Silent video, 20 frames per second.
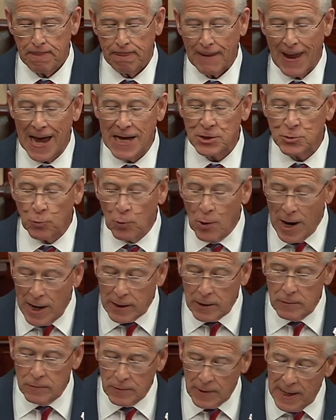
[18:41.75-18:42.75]
As
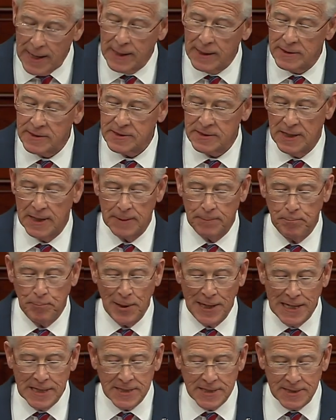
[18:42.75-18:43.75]
Ronald Reagan said,
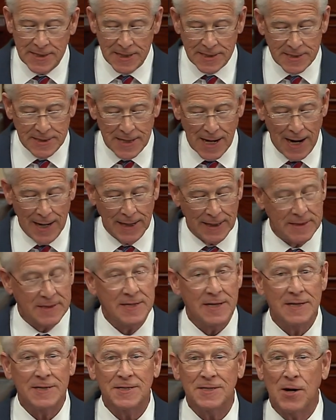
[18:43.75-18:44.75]
peace does not
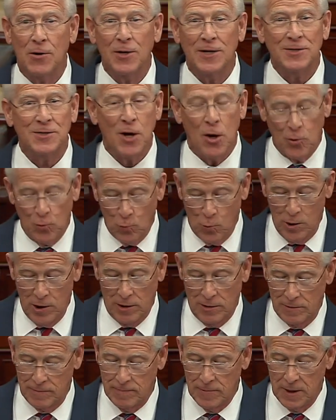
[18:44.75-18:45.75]
exist on its own will.